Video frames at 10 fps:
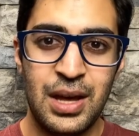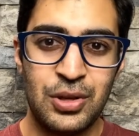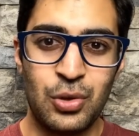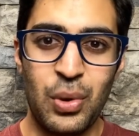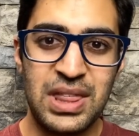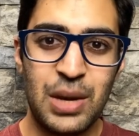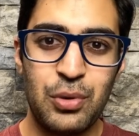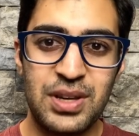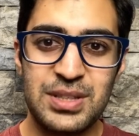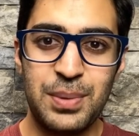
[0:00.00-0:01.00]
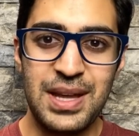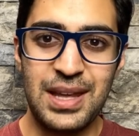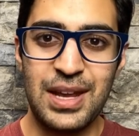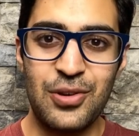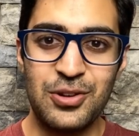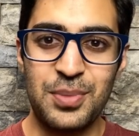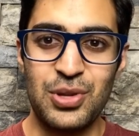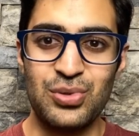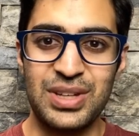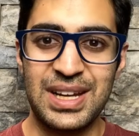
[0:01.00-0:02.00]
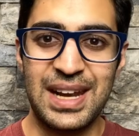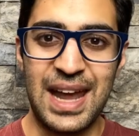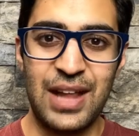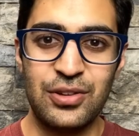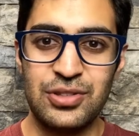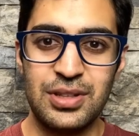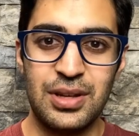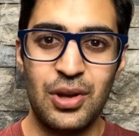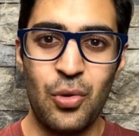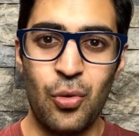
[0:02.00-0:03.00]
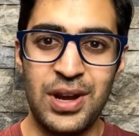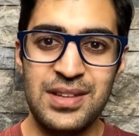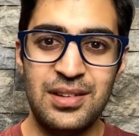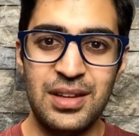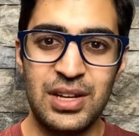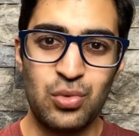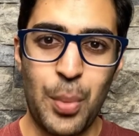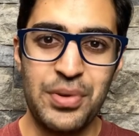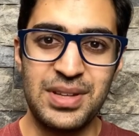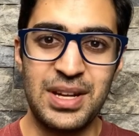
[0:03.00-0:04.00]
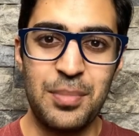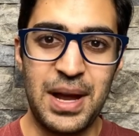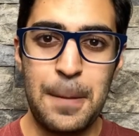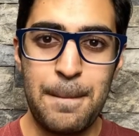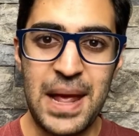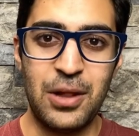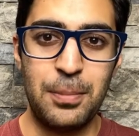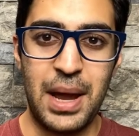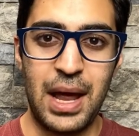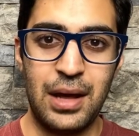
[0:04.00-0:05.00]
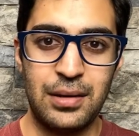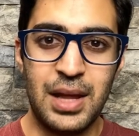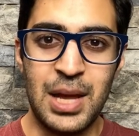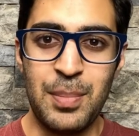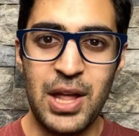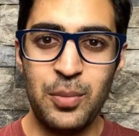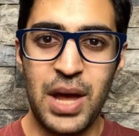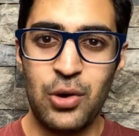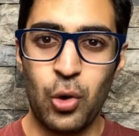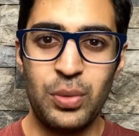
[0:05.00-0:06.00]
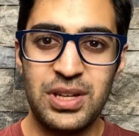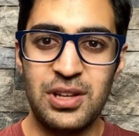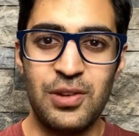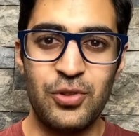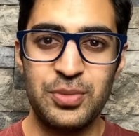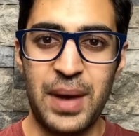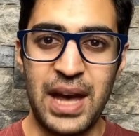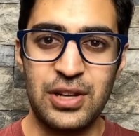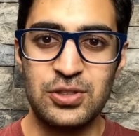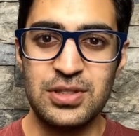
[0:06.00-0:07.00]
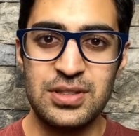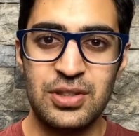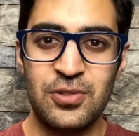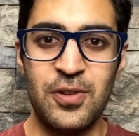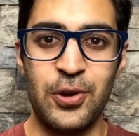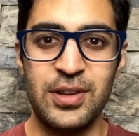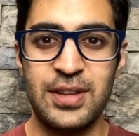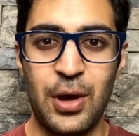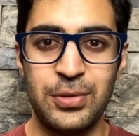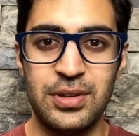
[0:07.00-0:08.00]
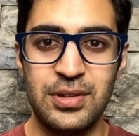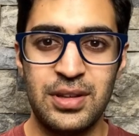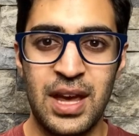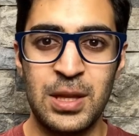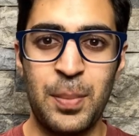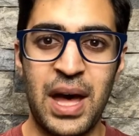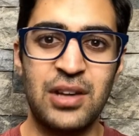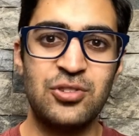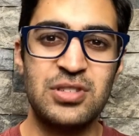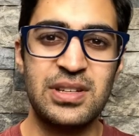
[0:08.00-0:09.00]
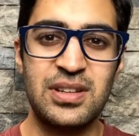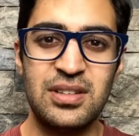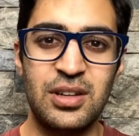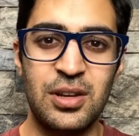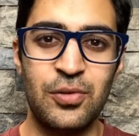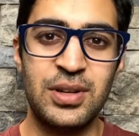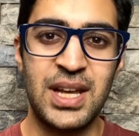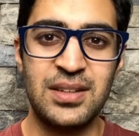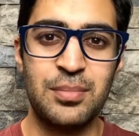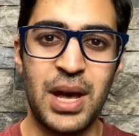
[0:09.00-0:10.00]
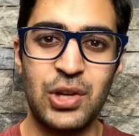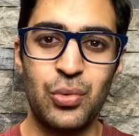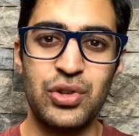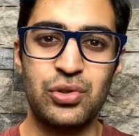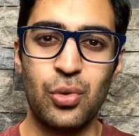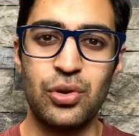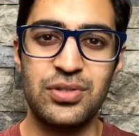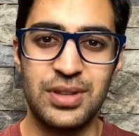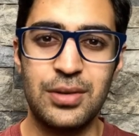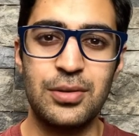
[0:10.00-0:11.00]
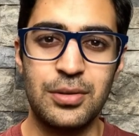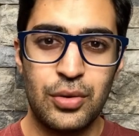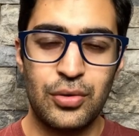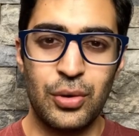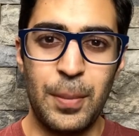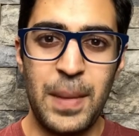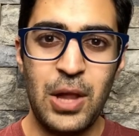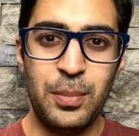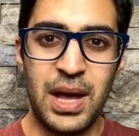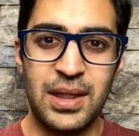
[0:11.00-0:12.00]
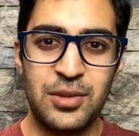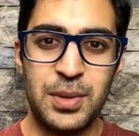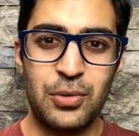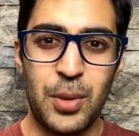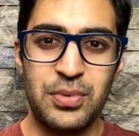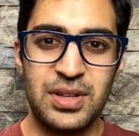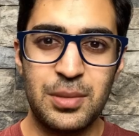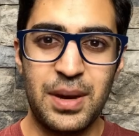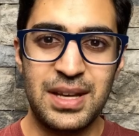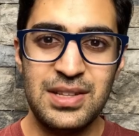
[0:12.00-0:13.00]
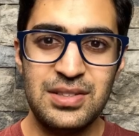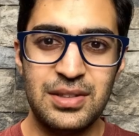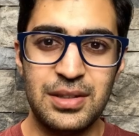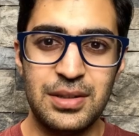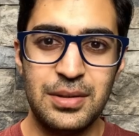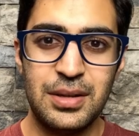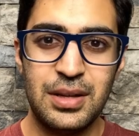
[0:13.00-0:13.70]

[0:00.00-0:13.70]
The way that I'm going to explain that here is by using an analogy, where insulin is represented by a mailman. A mailman normally delivers packages to various houses, and the packages that doesn't deliver, it takes it back to a storage center. So the mailman that's being represented by insulin